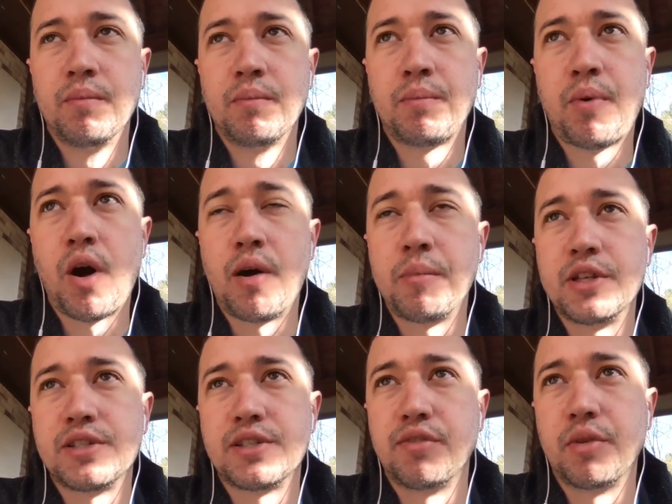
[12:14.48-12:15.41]

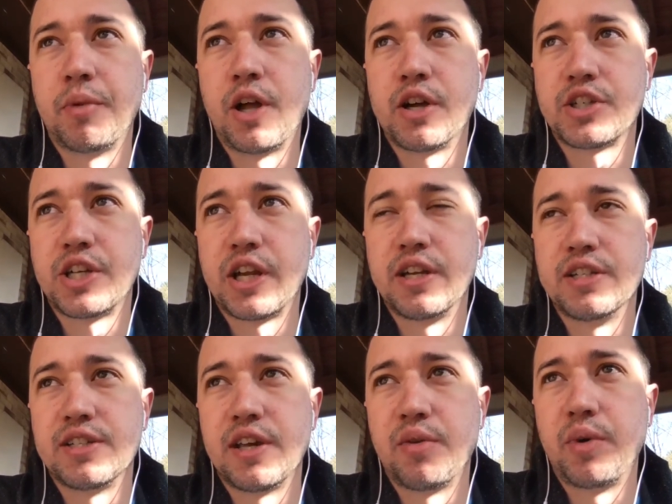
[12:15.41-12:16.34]
promise of the blockchain
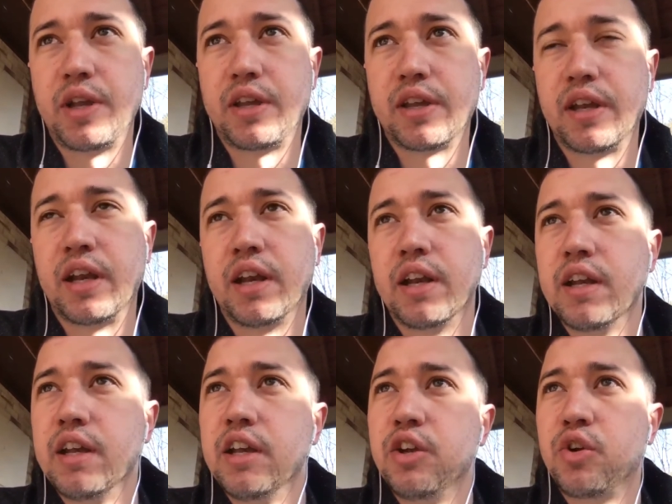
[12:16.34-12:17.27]
is that we can
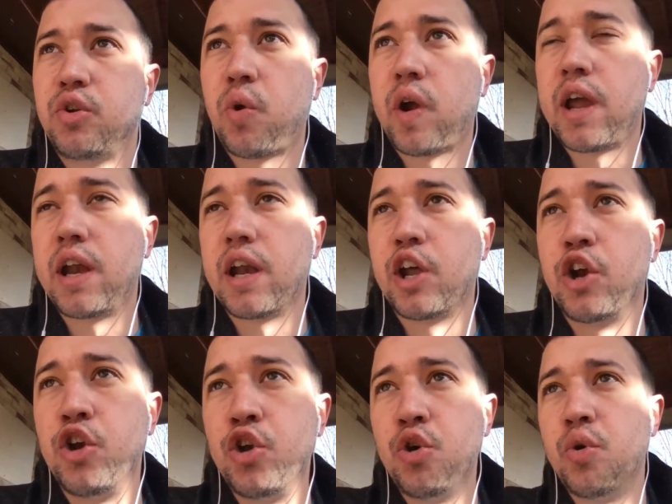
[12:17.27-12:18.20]
create a
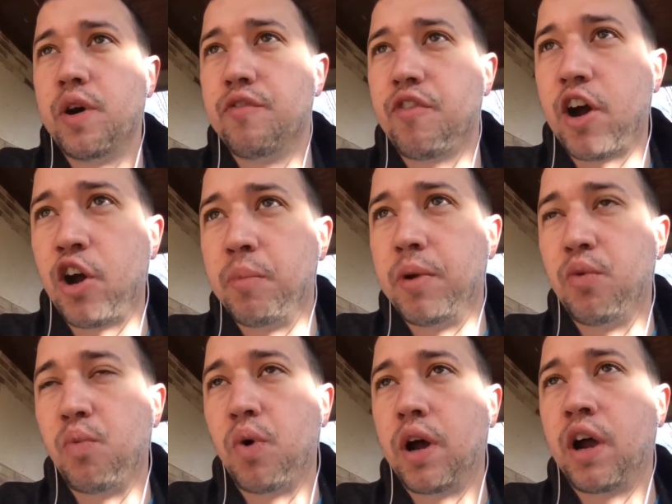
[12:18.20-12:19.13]
new environment
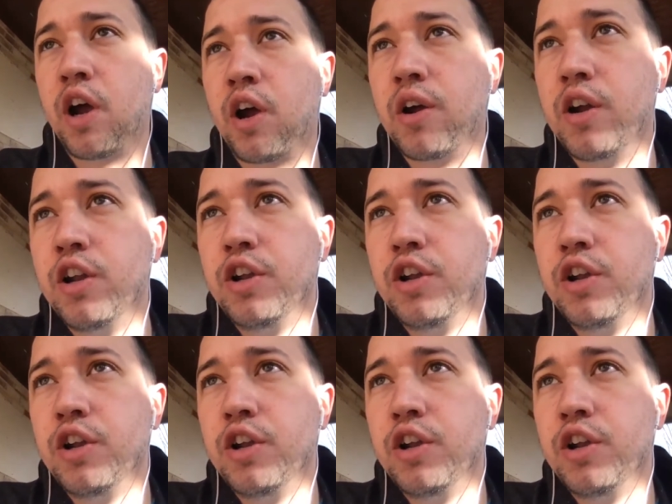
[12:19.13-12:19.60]
where